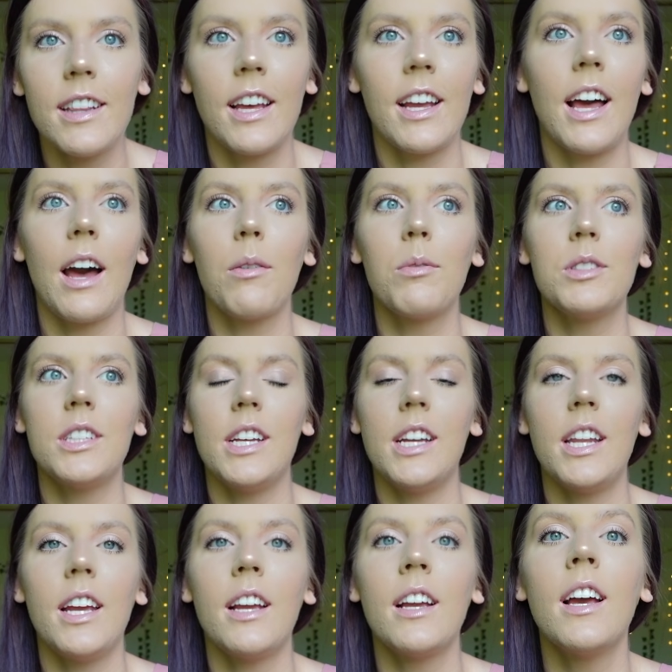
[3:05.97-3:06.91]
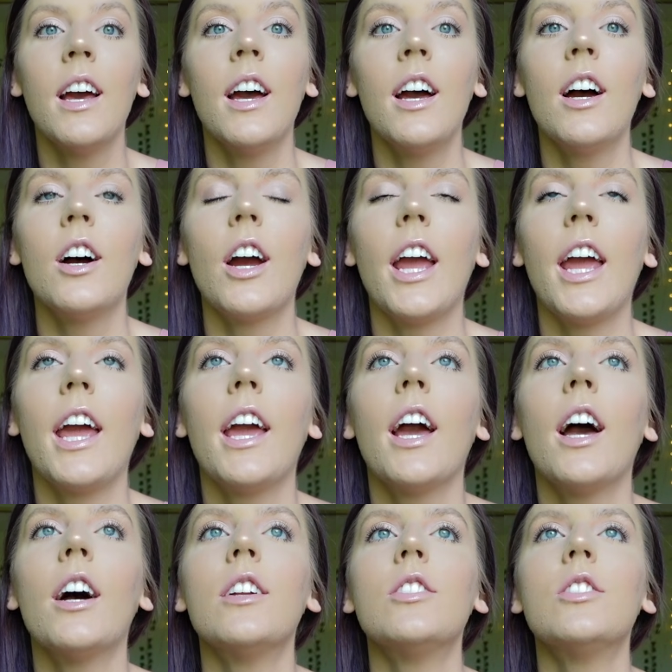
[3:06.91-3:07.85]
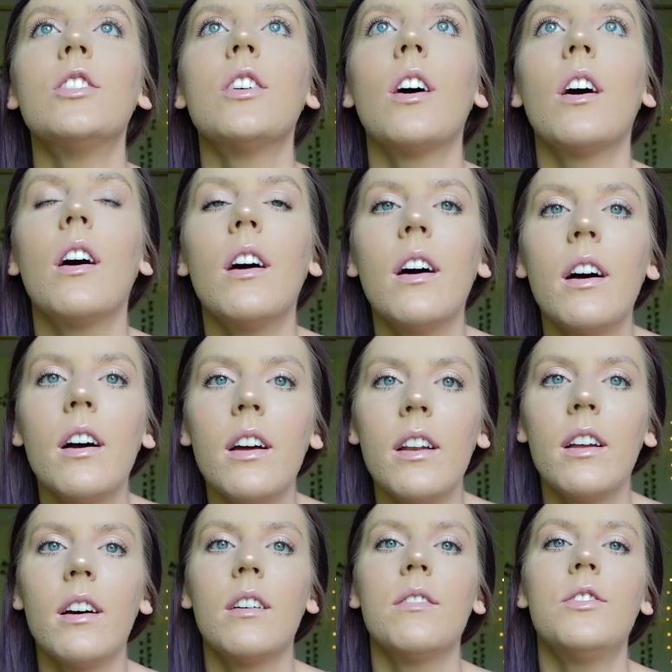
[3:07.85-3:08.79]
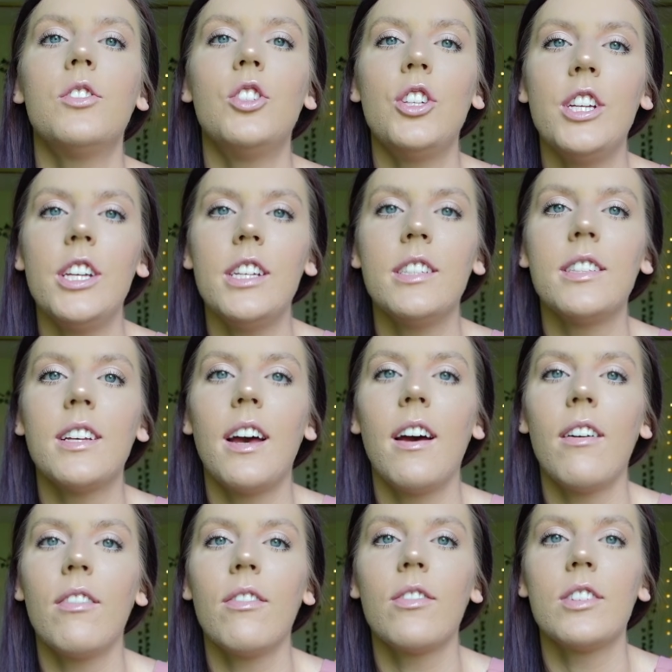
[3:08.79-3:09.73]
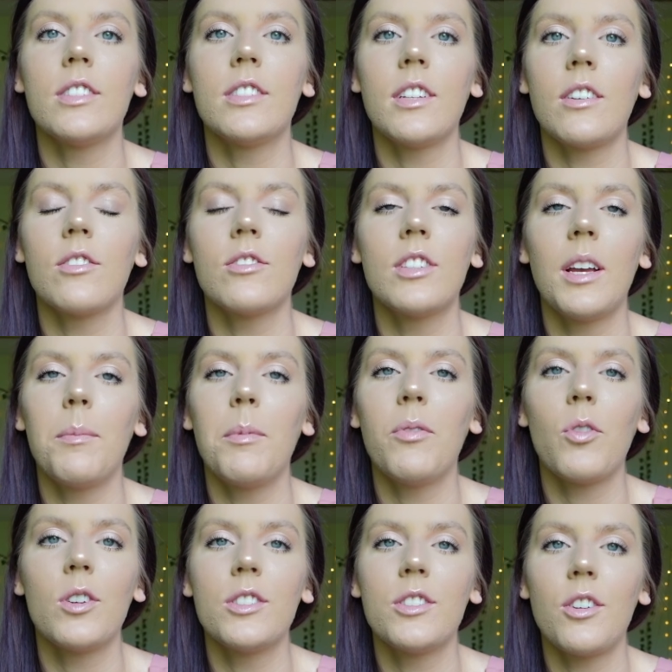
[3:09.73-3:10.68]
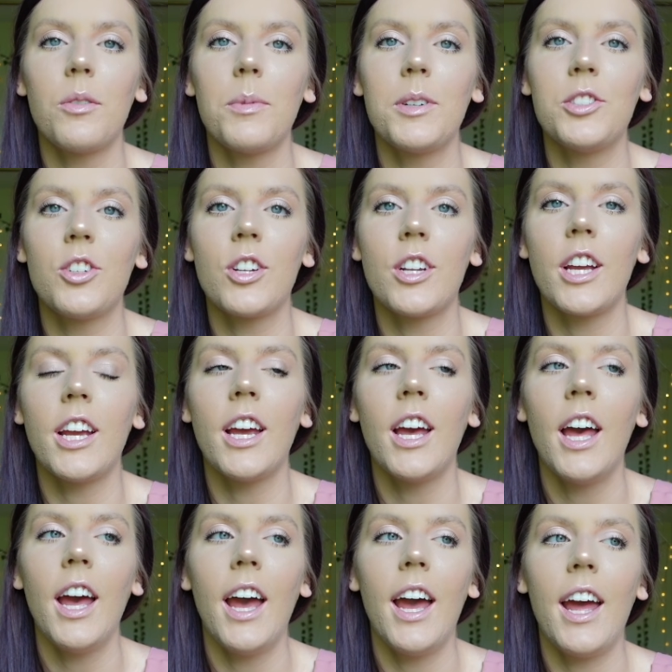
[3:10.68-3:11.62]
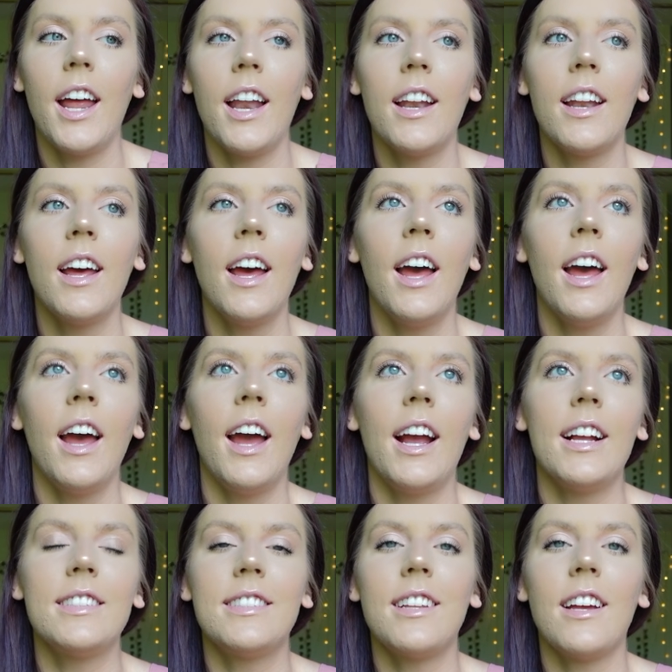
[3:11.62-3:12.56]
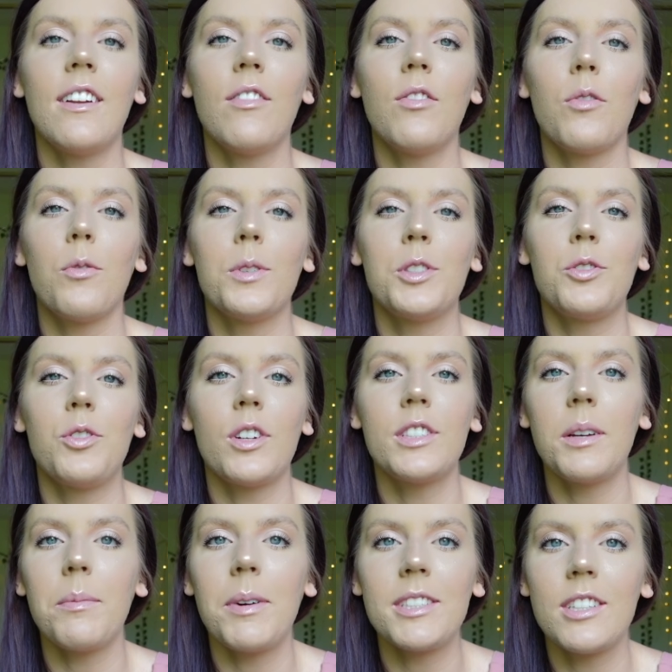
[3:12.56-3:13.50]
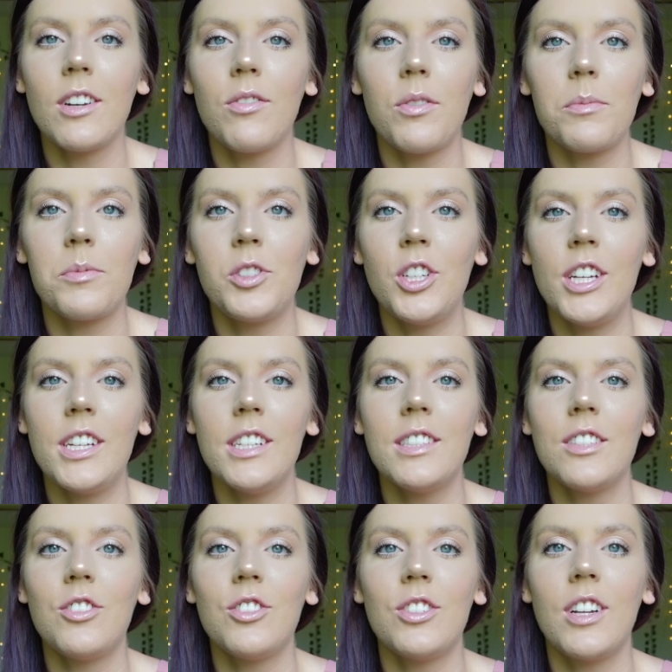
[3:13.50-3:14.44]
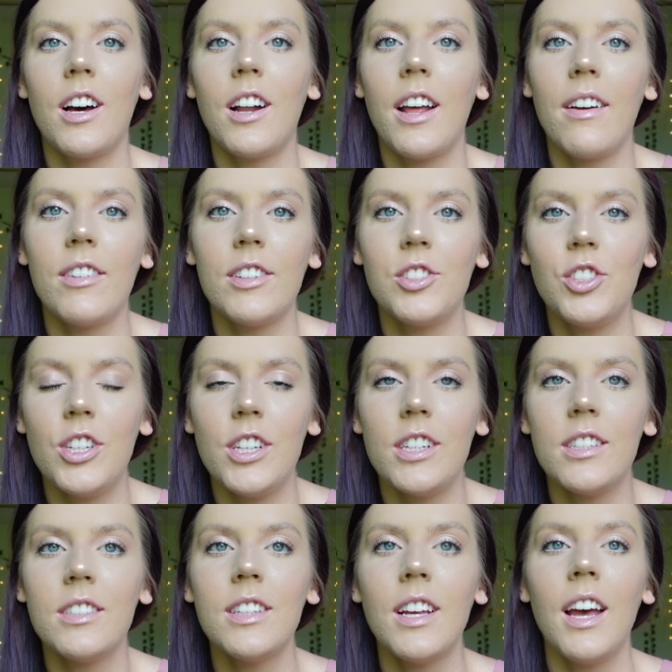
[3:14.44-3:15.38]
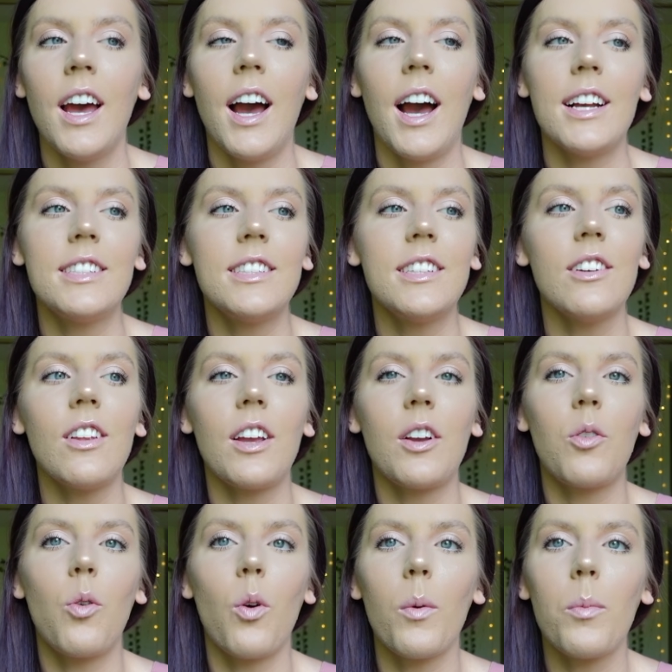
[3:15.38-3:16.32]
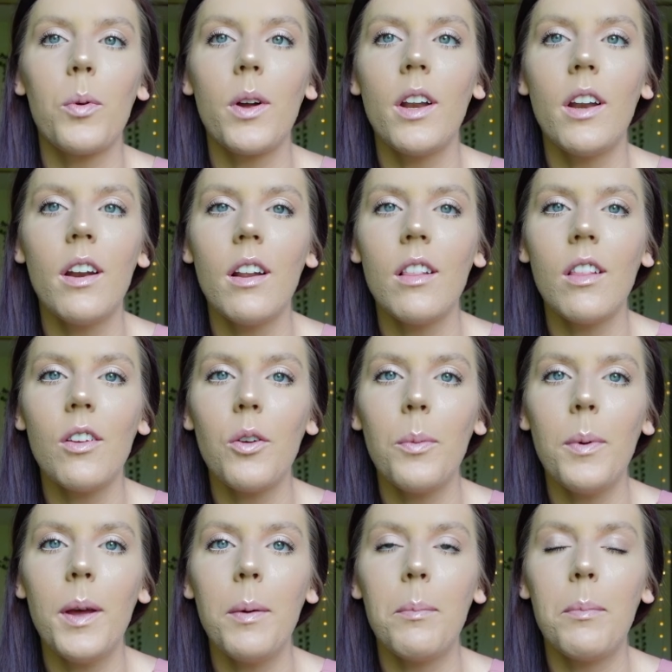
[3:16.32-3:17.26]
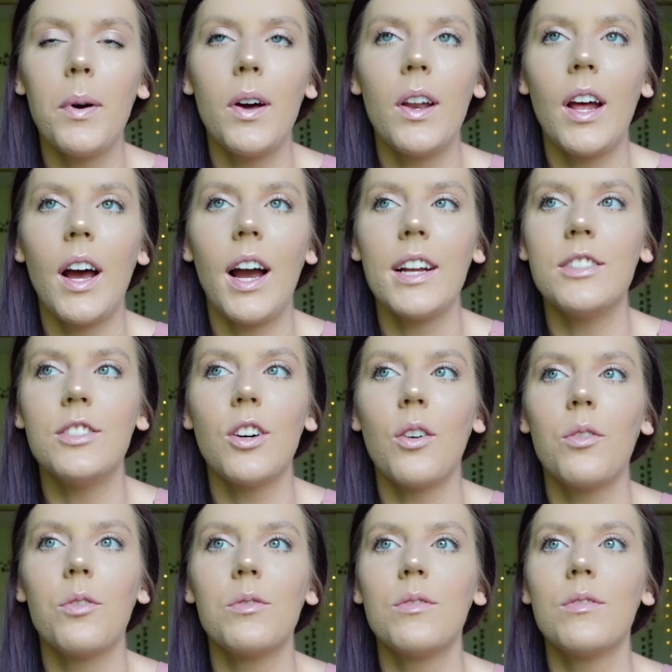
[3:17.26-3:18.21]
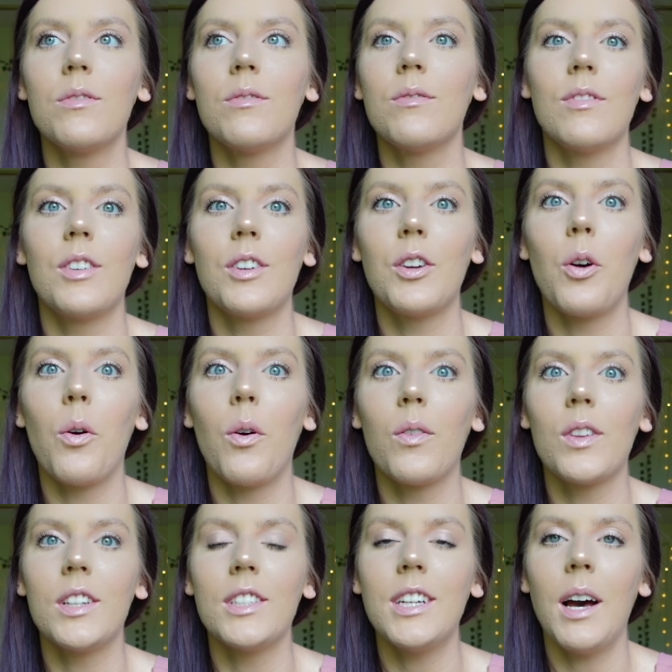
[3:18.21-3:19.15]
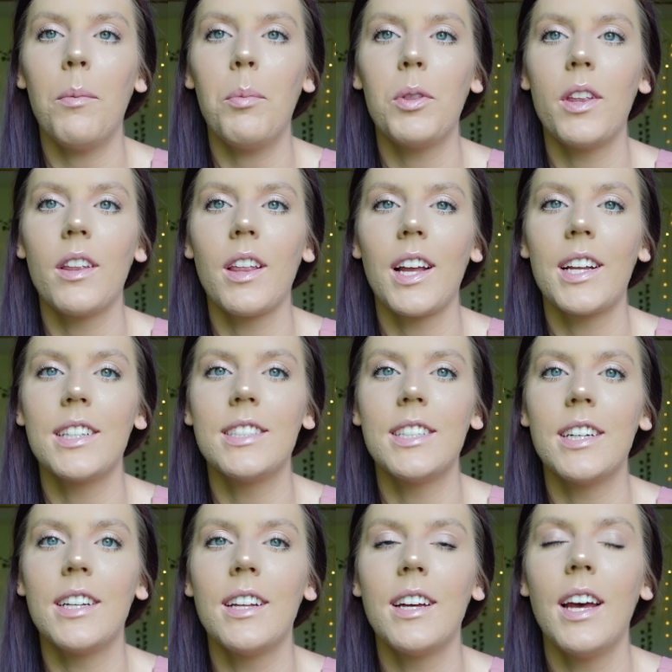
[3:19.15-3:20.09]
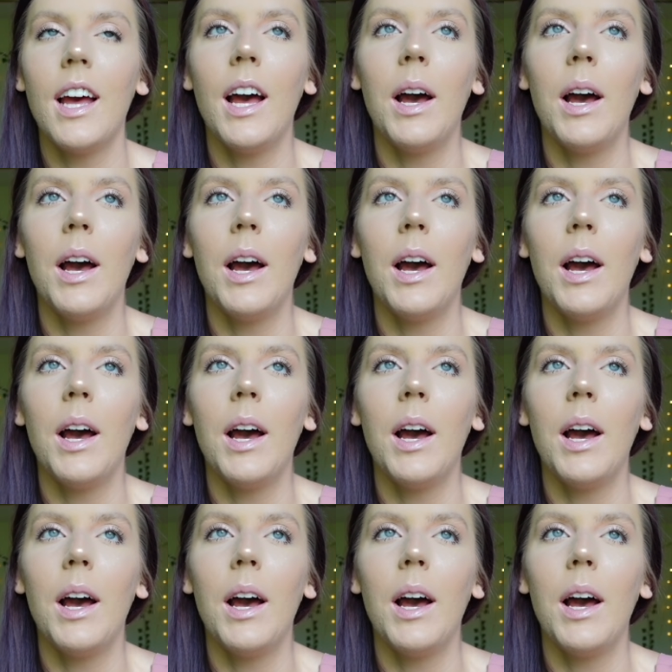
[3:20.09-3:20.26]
Like, I was eating a ton of cheese every single day before I started my journey. And instead of restricting myself from cheese and just not having cheese, I still incorporated it a little bit, but I don't go over the top with it like it did.